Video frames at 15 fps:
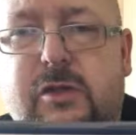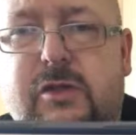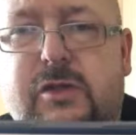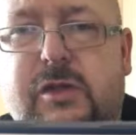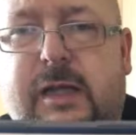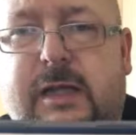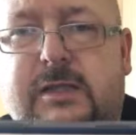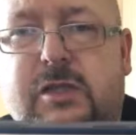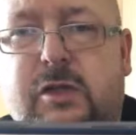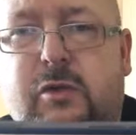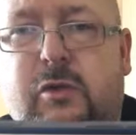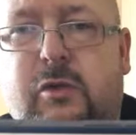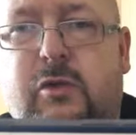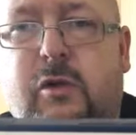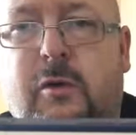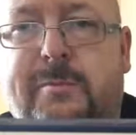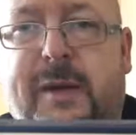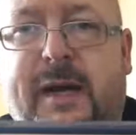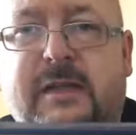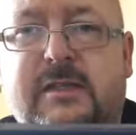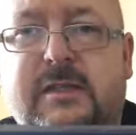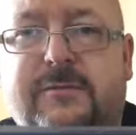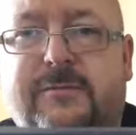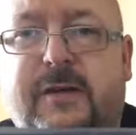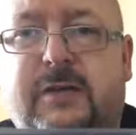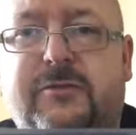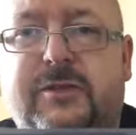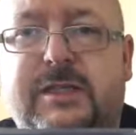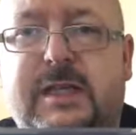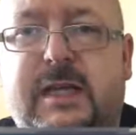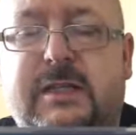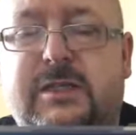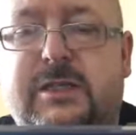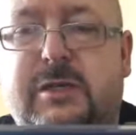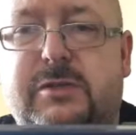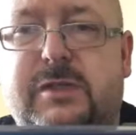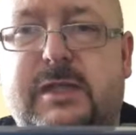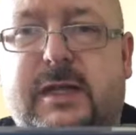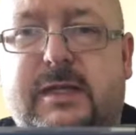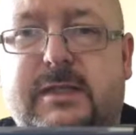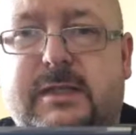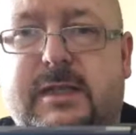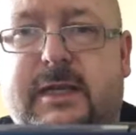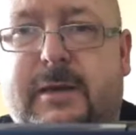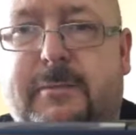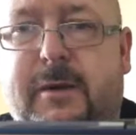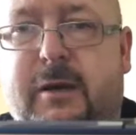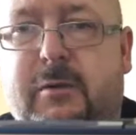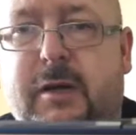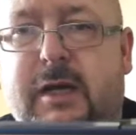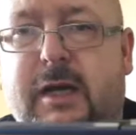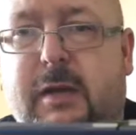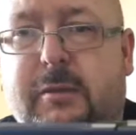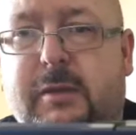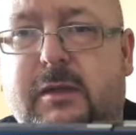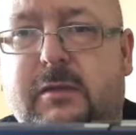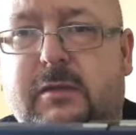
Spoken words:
So that's the loco back to factory settings using the NCE power cab.